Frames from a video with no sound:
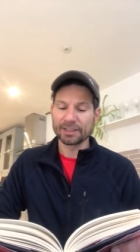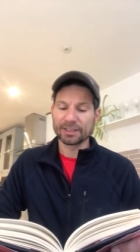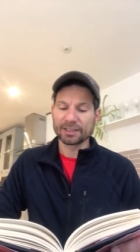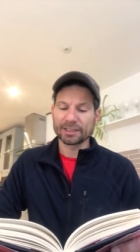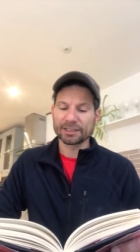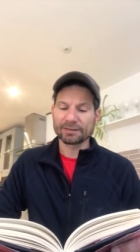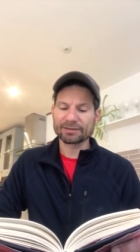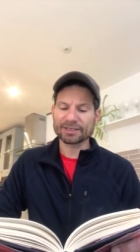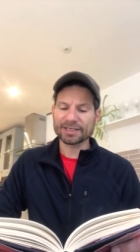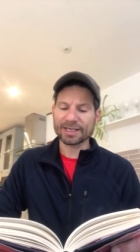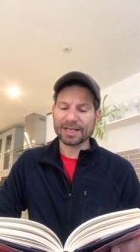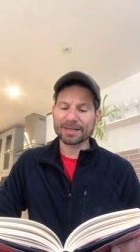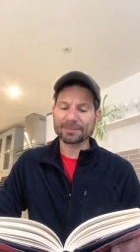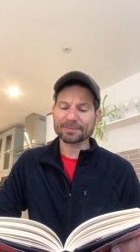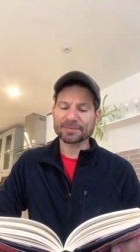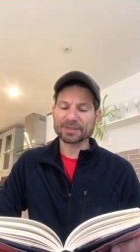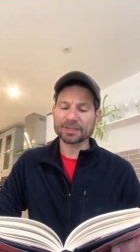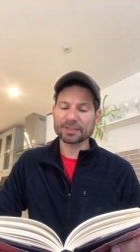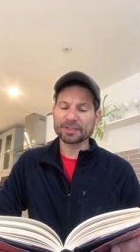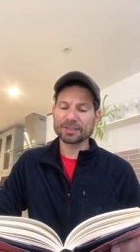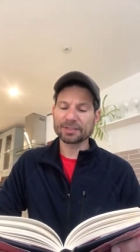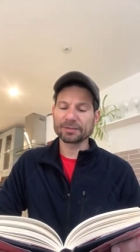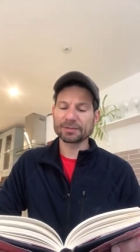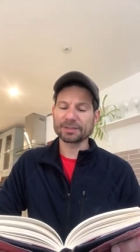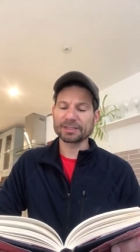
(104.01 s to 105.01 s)
There is
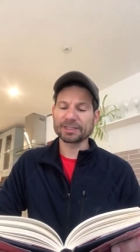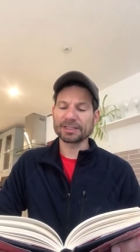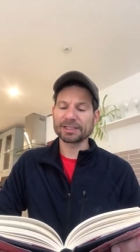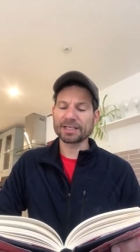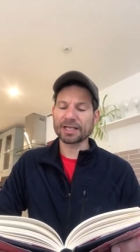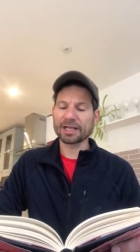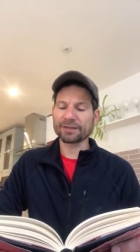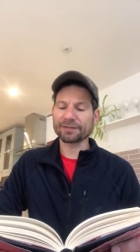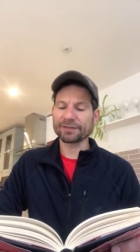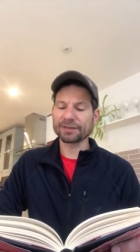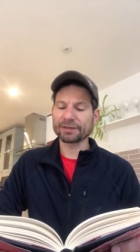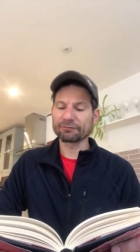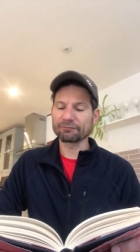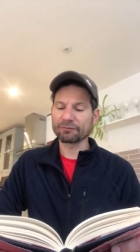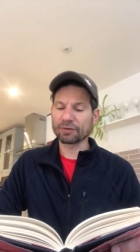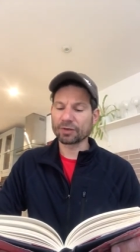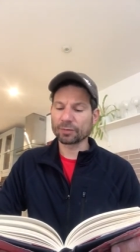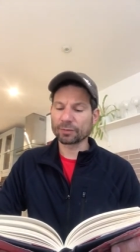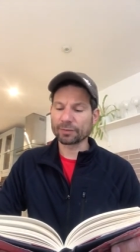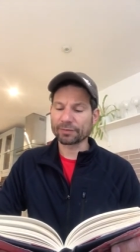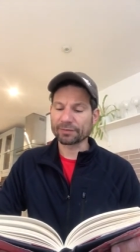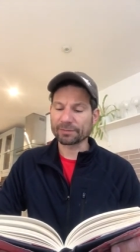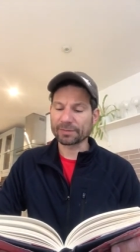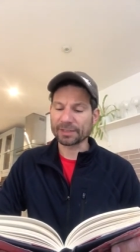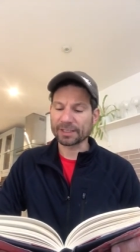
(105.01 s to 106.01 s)
absolutely nothing
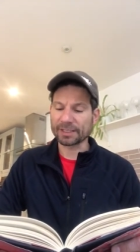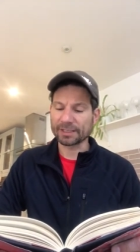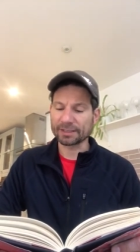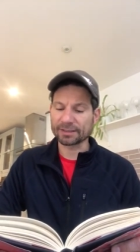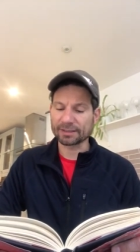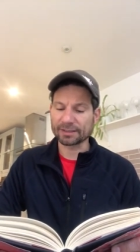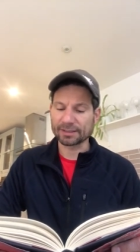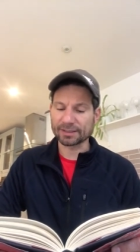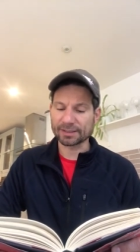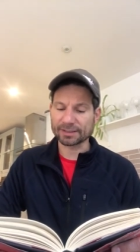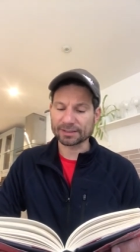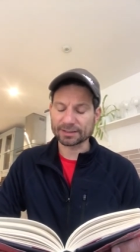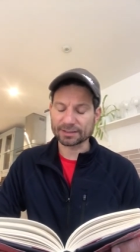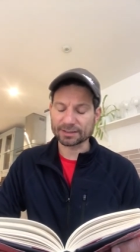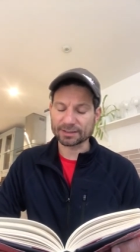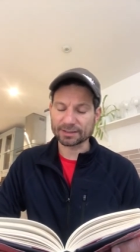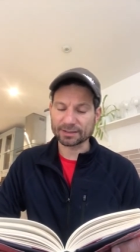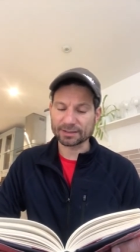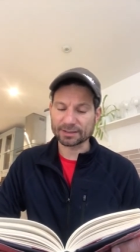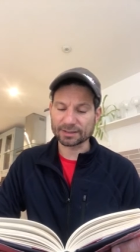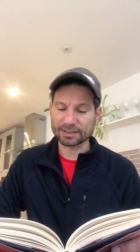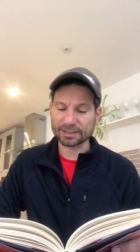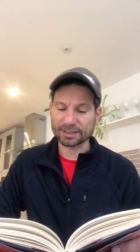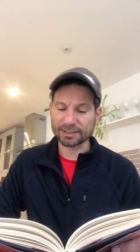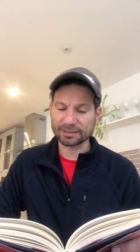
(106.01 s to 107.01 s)
wrong with me, as it
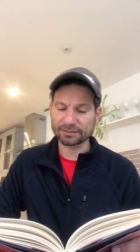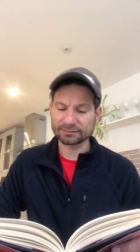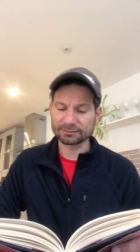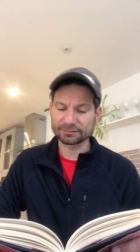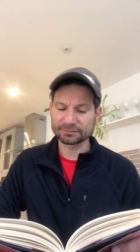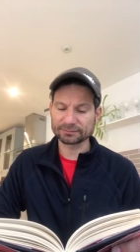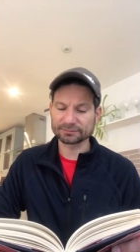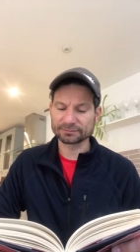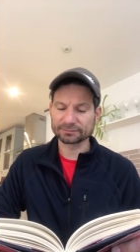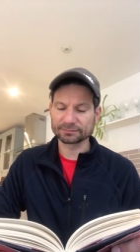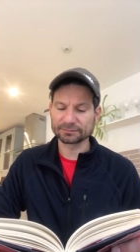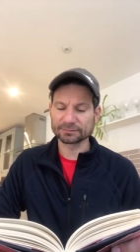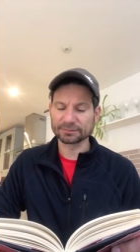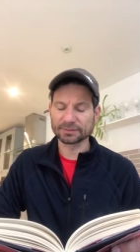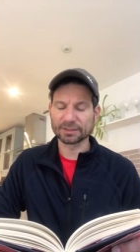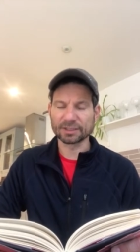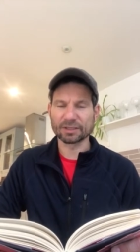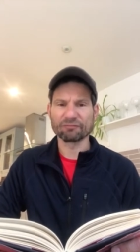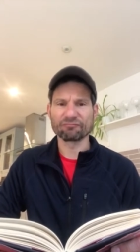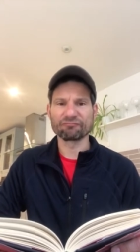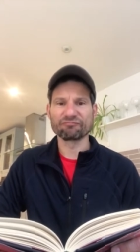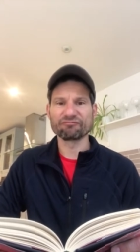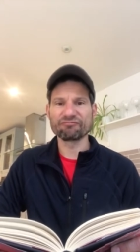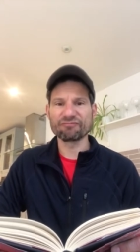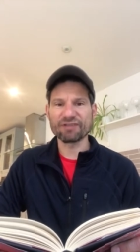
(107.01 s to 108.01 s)
turns out."
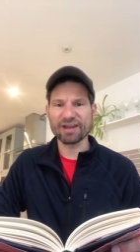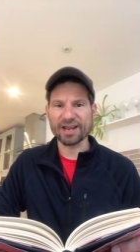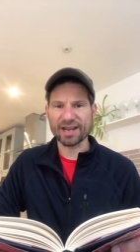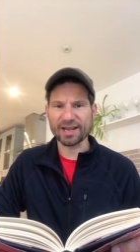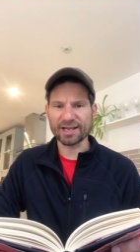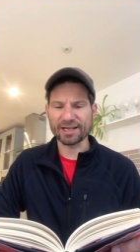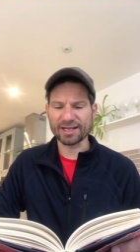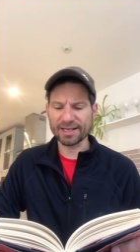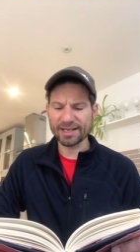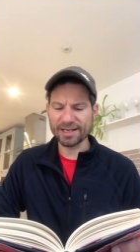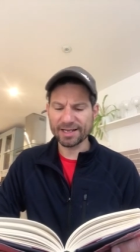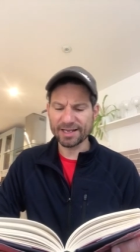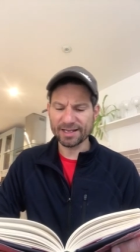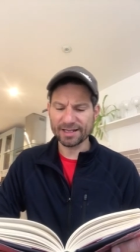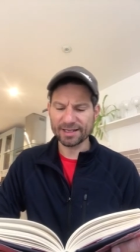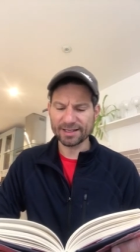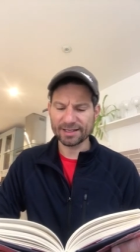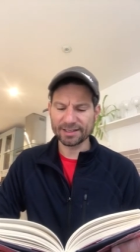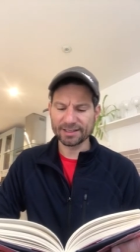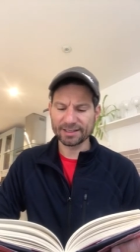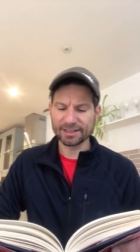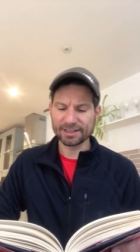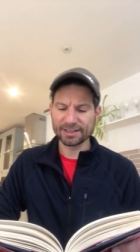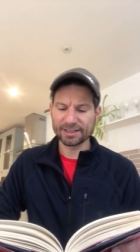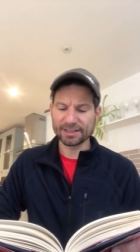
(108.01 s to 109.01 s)
"Really?"
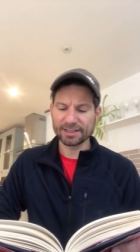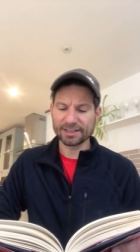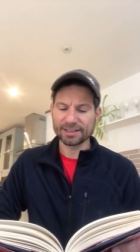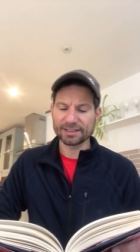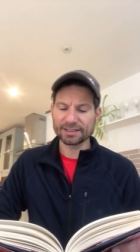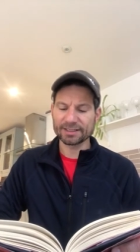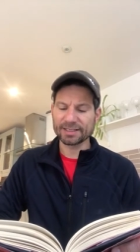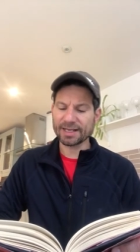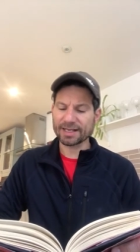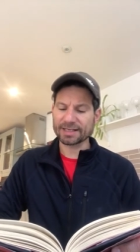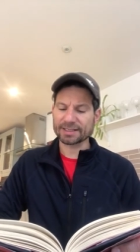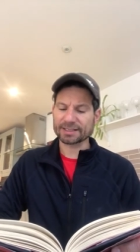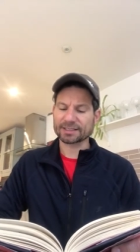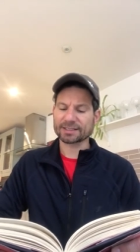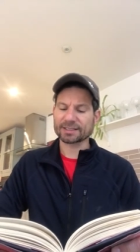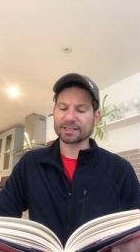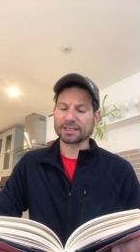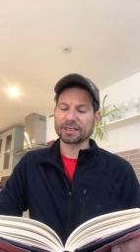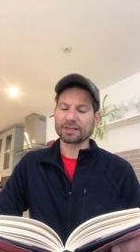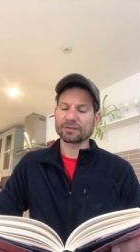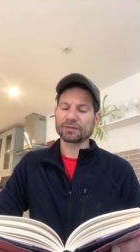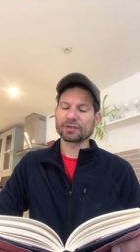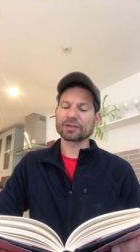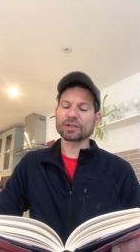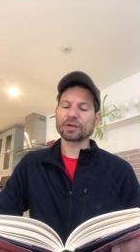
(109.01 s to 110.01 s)
"Yes,
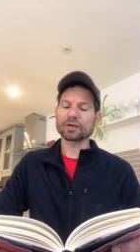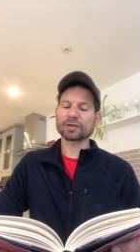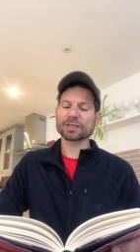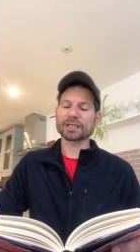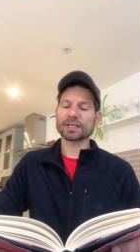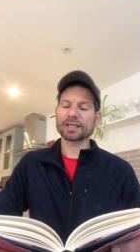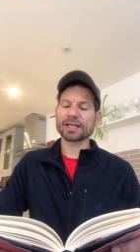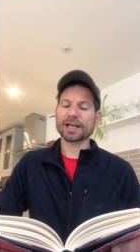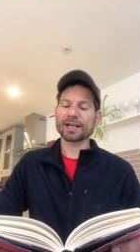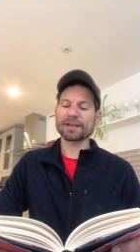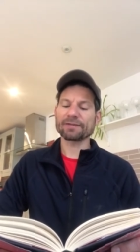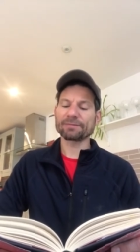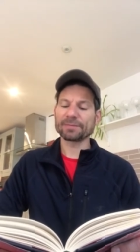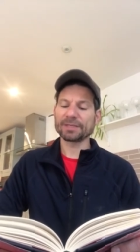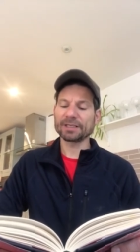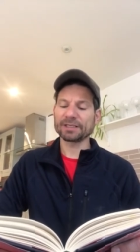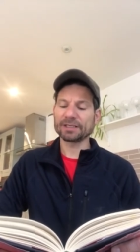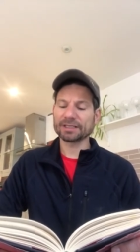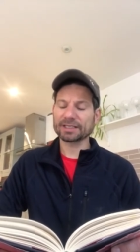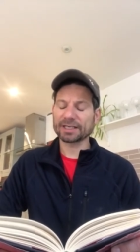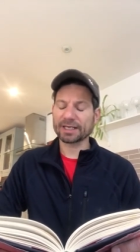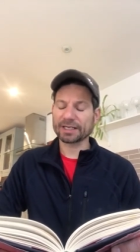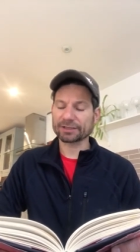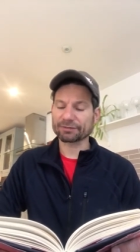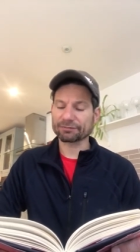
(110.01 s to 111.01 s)
the doctor gave me the
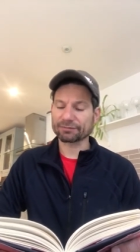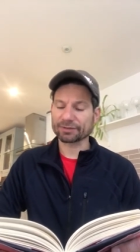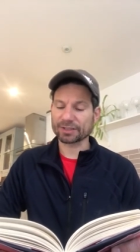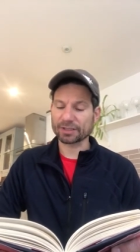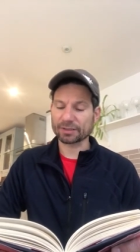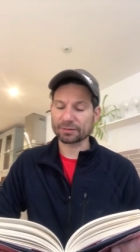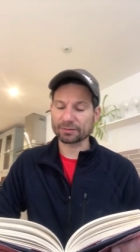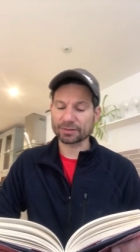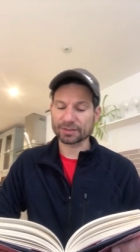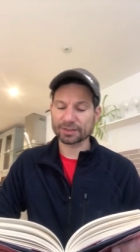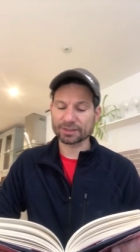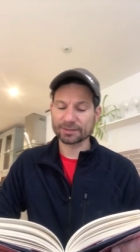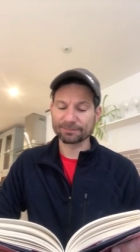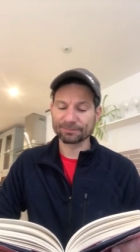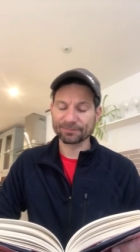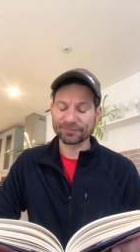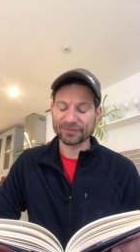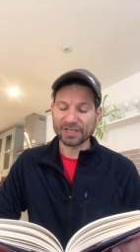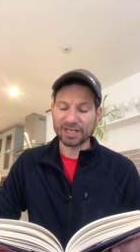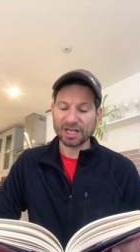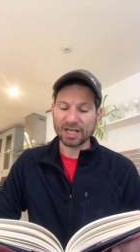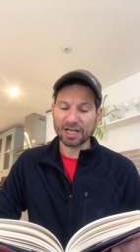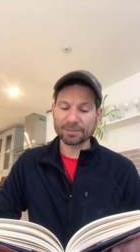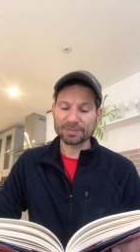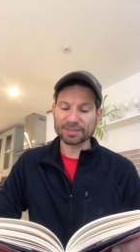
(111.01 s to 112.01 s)
test results.
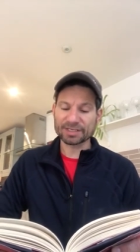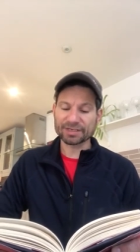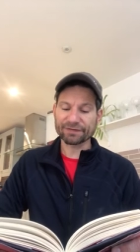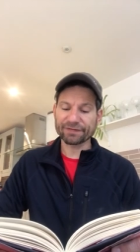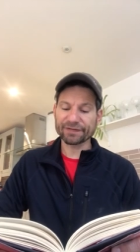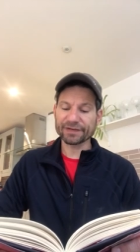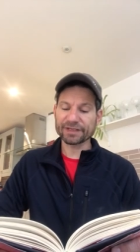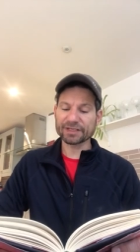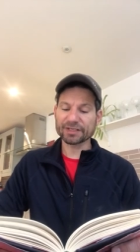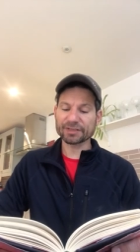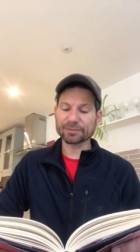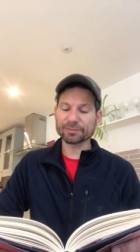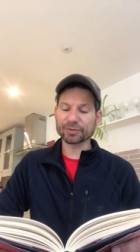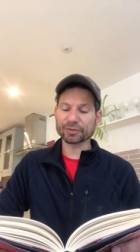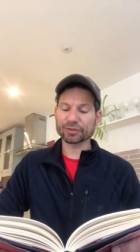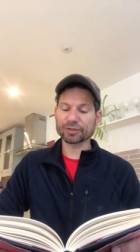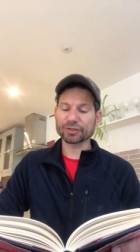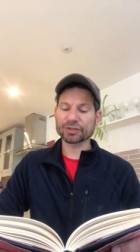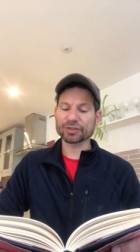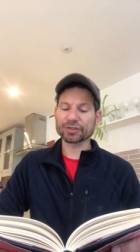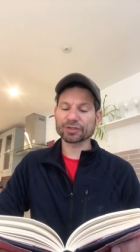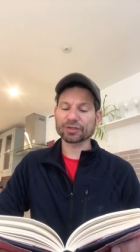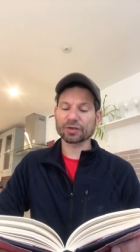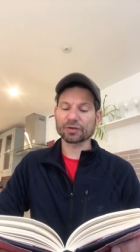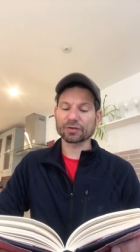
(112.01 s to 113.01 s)
I'm as fit as a
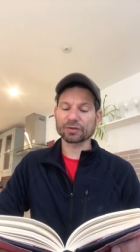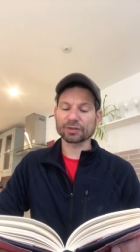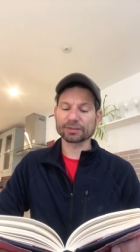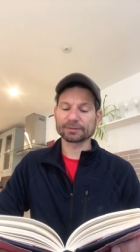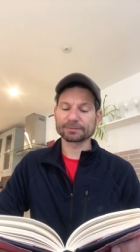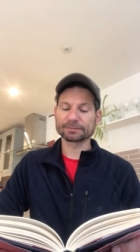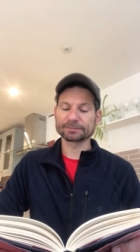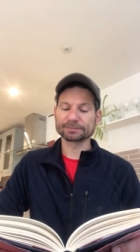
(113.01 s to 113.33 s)
butcher's dog."